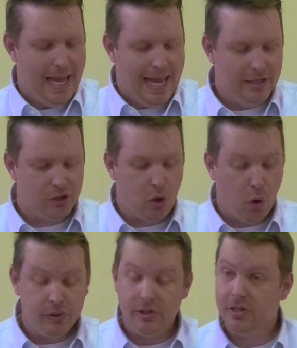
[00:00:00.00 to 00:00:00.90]
He is
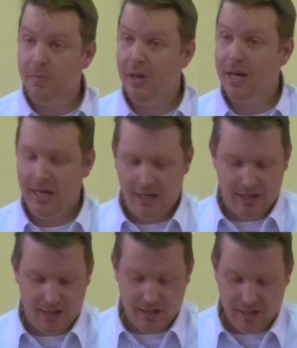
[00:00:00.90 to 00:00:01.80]
closer to
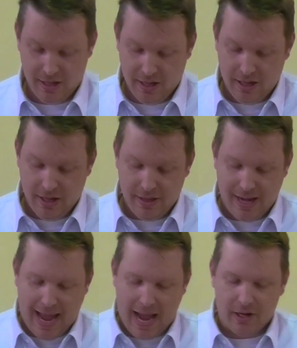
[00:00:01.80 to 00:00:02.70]
me
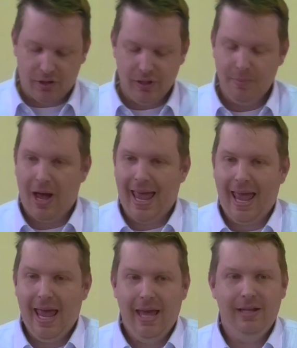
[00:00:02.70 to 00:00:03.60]
than actually my
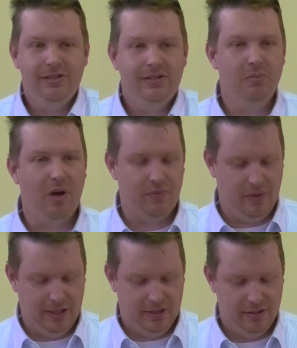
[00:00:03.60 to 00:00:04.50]
hands and my
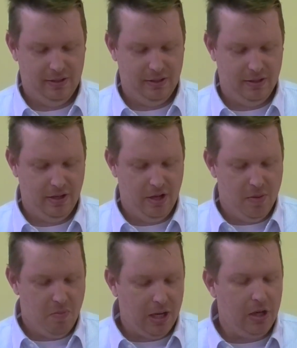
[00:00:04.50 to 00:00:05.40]
feet.
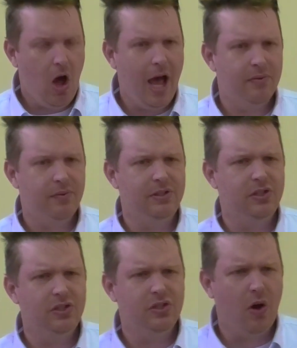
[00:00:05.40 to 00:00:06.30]
My life
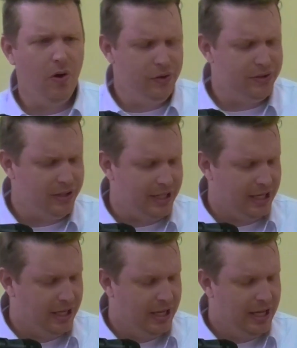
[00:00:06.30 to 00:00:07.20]
is
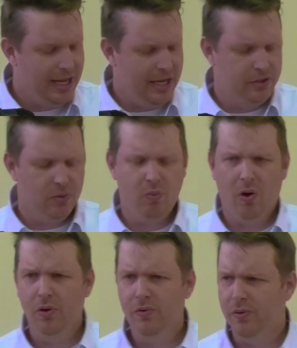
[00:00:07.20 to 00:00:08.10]
totally
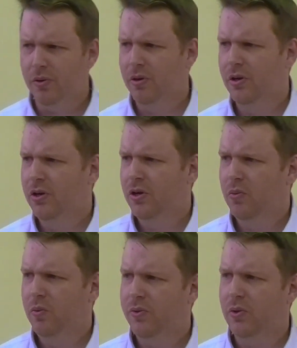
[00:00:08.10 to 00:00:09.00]
interwoven
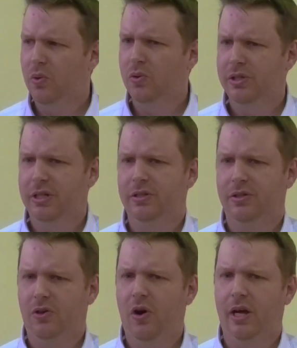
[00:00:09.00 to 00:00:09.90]
with the Lord
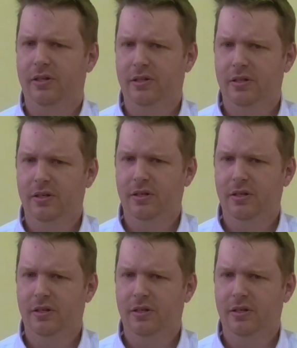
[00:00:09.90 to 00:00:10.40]
Jesus Christ.